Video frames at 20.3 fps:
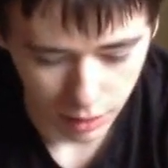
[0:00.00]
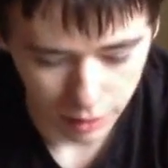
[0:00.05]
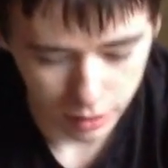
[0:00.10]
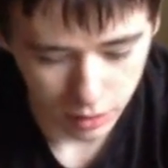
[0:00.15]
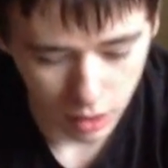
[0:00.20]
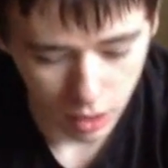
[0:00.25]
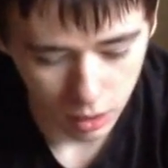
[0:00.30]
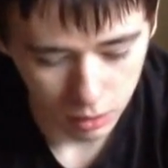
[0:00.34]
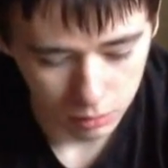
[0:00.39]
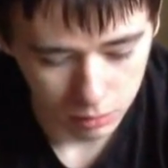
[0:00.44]
I
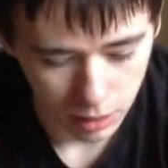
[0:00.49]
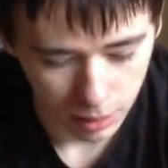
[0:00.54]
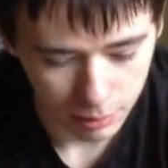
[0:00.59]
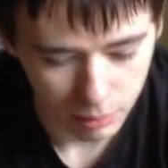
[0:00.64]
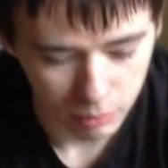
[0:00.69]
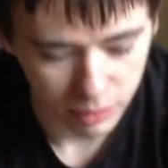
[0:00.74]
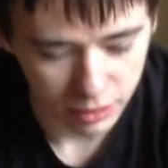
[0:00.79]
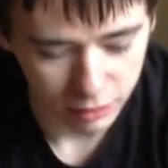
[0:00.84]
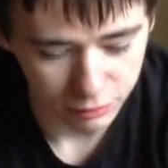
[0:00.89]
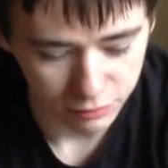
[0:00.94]
don't know, I'm
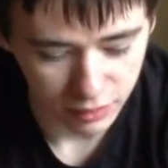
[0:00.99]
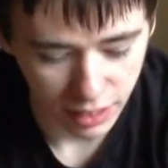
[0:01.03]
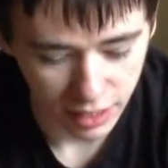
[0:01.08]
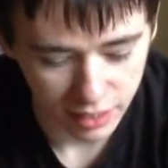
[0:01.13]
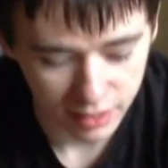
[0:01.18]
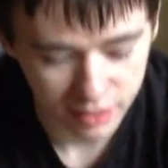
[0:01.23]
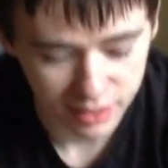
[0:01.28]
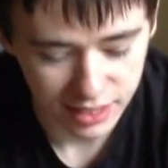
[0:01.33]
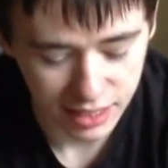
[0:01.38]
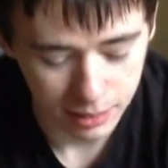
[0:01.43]
not really a
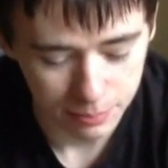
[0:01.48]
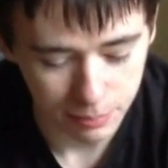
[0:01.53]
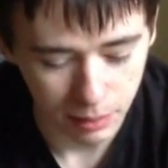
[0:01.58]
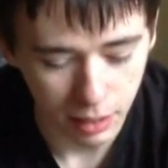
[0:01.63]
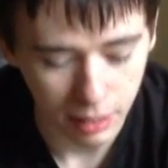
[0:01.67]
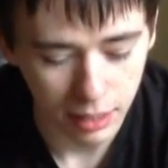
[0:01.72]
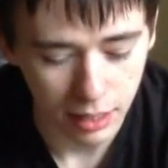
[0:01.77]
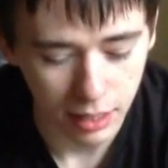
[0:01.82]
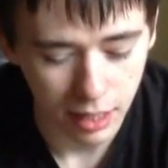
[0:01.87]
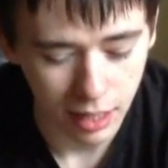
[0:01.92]
fan of the shape.
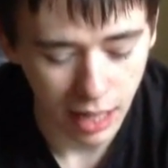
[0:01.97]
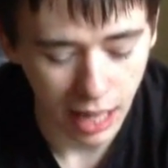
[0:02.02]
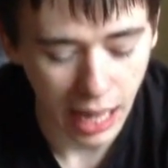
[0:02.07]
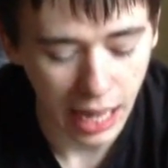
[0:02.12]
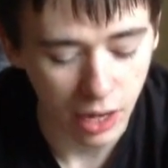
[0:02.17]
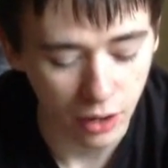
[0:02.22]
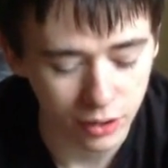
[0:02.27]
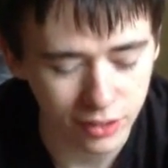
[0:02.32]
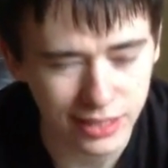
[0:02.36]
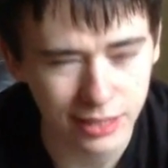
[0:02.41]
I
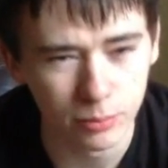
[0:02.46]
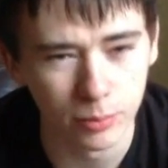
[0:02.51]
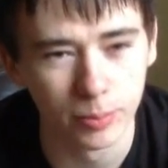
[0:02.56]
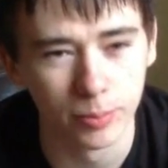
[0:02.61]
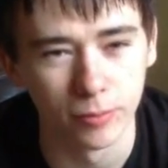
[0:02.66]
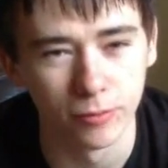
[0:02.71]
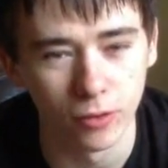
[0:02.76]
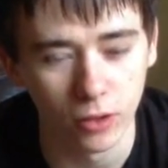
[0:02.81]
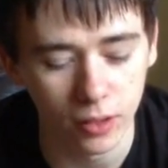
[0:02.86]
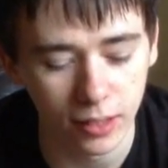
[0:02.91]
honestly would
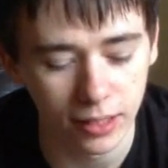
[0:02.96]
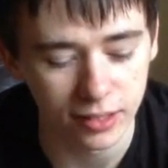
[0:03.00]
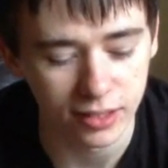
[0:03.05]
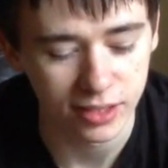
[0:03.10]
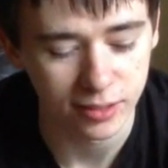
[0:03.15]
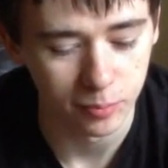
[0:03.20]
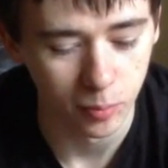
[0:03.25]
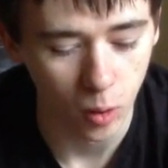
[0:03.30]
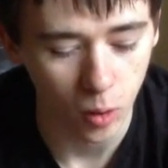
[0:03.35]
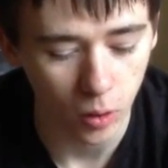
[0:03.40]
prefer like a
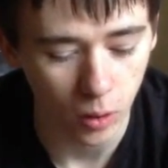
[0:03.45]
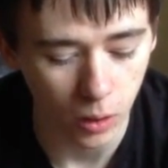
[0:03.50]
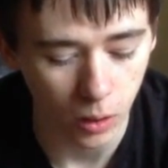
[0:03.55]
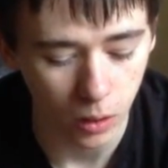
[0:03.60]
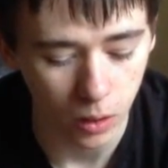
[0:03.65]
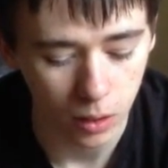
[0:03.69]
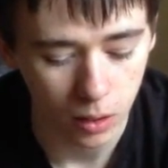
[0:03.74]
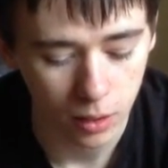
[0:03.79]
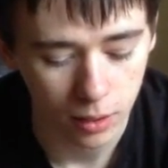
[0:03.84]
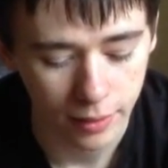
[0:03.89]

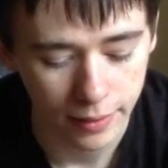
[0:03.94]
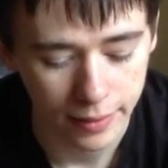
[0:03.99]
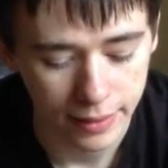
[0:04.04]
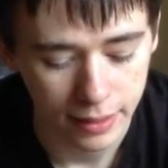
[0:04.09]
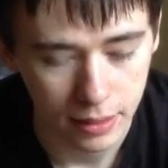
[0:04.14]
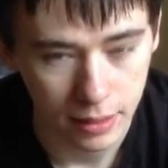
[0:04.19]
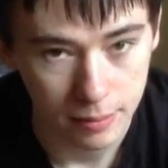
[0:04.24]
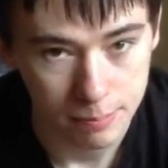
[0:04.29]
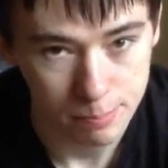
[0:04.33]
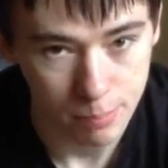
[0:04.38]
small
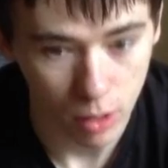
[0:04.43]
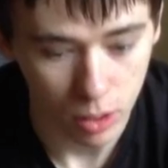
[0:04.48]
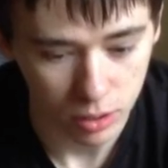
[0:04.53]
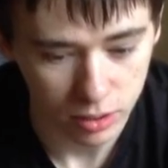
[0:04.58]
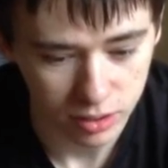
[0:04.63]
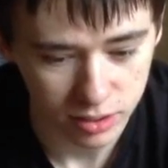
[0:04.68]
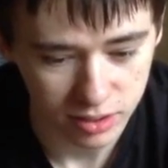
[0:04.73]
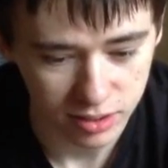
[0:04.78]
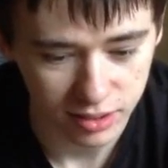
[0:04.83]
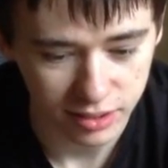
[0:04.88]

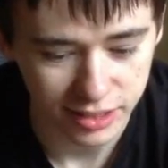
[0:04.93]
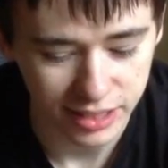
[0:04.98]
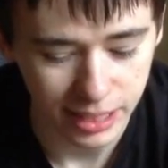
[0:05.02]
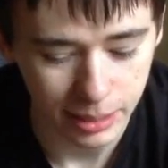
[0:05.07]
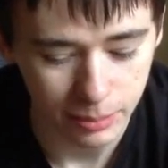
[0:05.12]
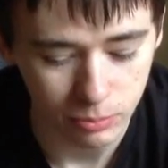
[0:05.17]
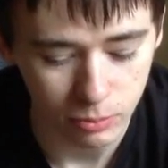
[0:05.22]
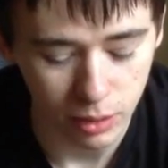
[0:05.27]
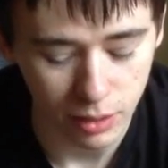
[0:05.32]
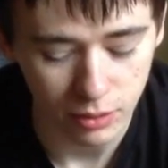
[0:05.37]
box
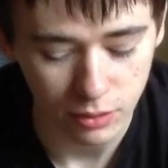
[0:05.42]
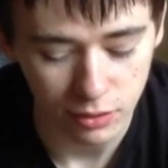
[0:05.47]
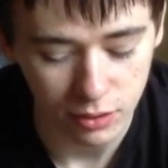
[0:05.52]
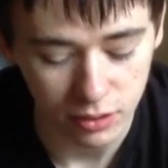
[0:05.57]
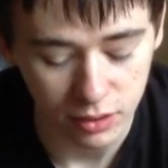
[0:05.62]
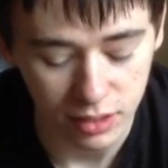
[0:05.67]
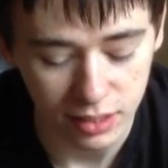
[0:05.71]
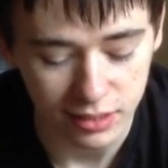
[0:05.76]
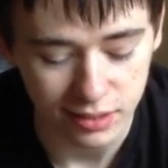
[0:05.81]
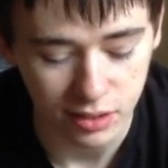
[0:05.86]
shape rather
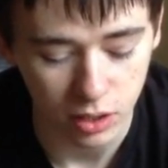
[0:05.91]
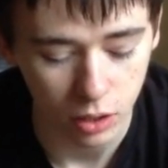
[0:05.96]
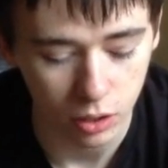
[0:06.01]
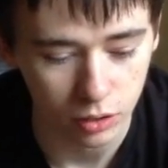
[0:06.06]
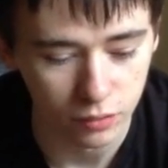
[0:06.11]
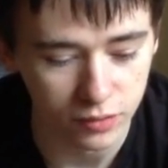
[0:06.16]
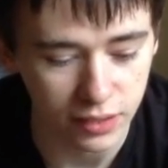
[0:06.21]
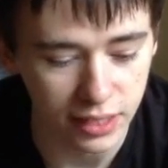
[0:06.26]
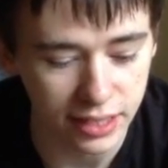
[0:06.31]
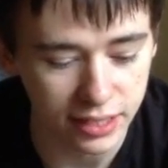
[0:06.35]
than these
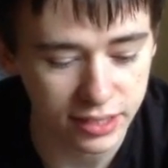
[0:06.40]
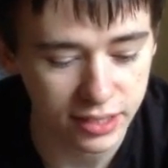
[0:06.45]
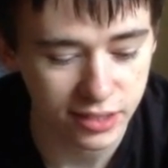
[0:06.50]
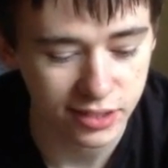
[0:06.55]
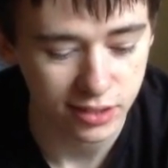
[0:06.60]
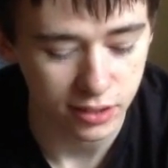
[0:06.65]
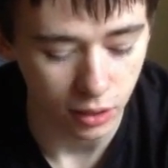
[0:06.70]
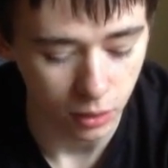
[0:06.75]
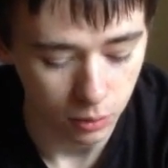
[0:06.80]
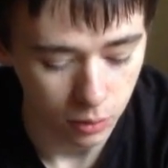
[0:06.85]
curved edges.
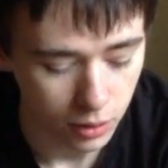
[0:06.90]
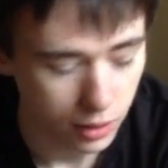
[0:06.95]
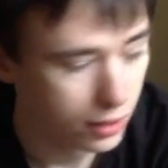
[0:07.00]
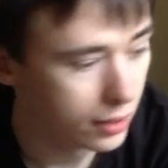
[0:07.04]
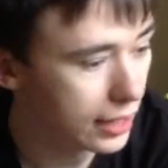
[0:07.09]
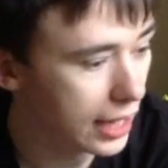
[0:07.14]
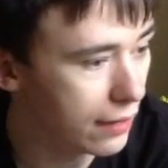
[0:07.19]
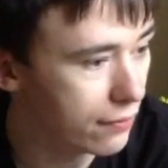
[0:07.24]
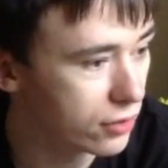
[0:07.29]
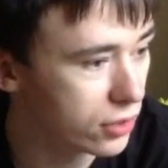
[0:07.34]
So
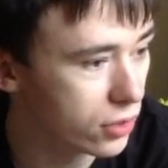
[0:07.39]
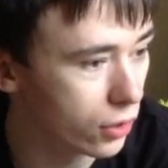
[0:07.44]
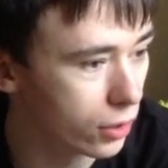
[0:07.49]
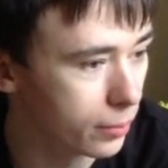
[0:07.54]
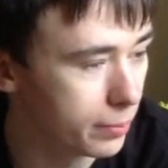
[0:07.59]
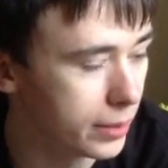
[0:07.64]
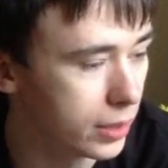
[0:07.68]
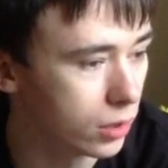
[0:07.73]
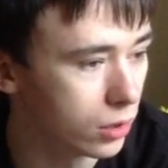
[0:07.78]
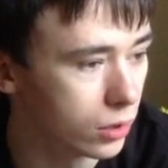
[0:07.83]
if it's going
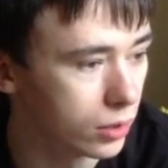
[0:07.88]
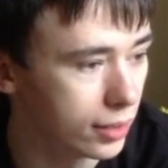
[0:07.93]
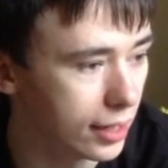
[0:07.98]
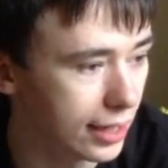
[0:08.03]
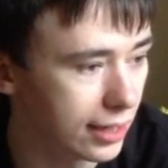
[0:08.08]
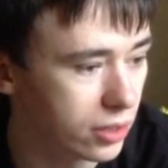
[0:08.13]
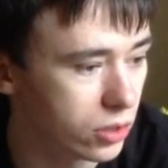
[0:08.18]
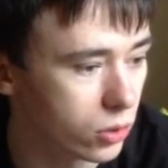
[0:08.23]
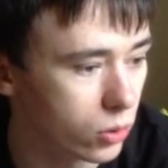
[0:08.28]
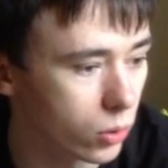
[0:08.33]
to be on
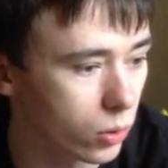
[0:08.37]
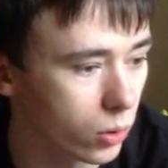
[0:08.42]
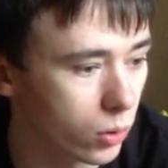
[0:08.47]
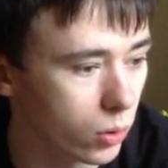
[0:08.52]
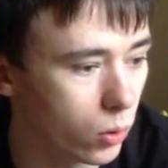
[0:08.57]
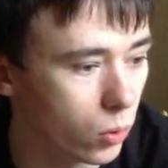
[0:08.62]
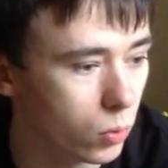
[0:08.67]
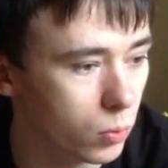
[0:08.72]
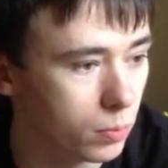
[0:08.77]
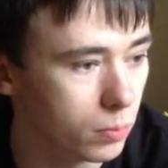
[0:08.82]
like your
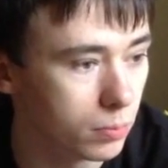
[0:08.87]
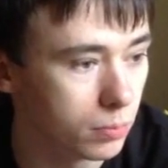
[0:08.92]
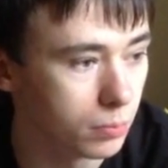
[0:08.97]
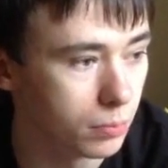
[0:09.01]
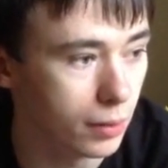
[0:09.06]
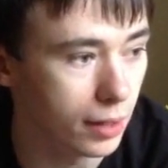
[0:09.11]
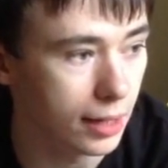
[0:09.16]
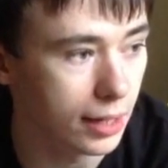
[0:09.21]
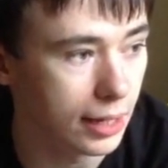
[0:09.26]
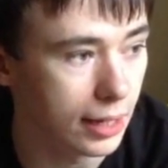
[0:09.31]
home
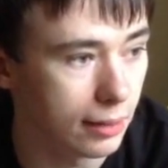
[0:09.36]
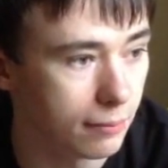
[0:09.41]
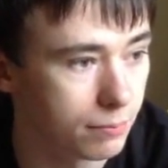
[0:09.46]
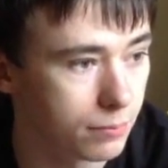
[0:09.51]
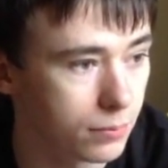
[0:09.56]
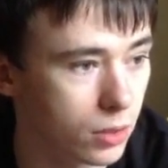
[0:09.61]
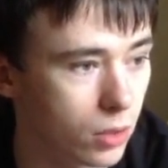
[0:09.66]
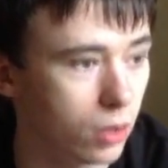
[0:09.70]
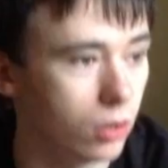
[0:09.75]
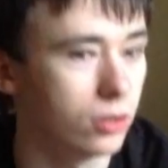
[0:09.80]

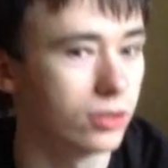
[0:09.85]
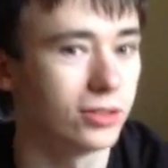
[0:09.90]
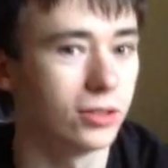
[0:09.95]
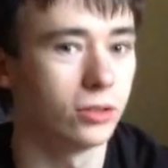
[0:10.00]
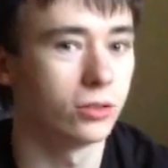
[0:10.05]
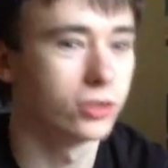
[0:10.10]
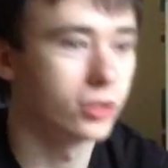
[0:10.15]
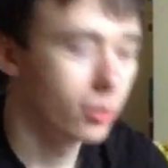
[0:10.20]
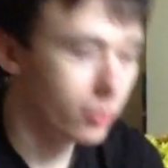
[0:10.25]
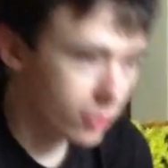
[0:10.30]

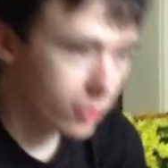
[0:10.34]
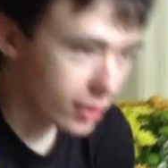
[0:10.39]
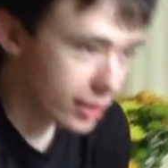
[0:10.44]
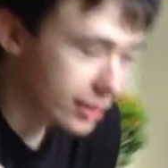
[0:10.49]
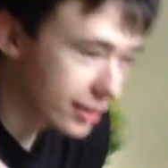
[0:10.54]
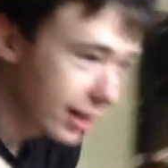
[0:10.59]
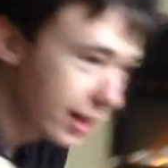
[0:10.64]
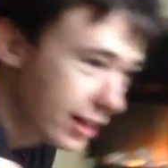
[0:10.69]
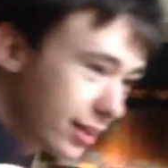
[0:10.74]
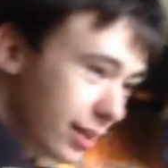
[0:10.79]
console or something
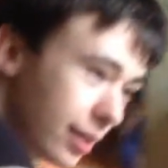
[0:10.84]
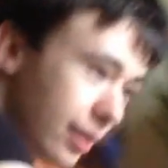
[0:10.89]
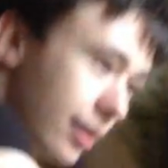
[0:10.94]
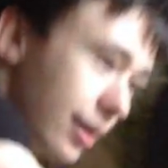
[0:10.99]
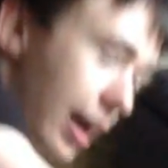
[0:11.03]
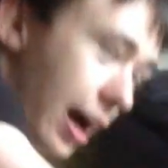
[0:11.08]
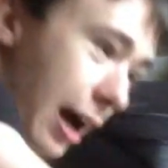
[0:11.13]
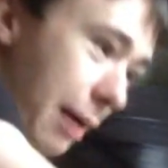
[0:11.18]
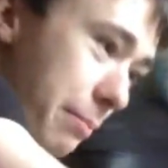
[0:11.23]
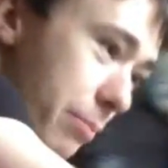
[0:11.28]
like that,
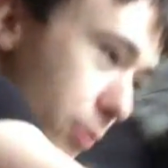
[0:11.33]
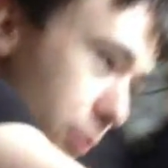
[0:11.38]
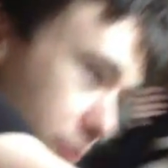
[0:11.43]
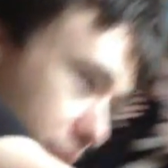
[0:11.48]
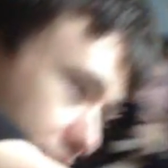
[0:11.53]
I'm putting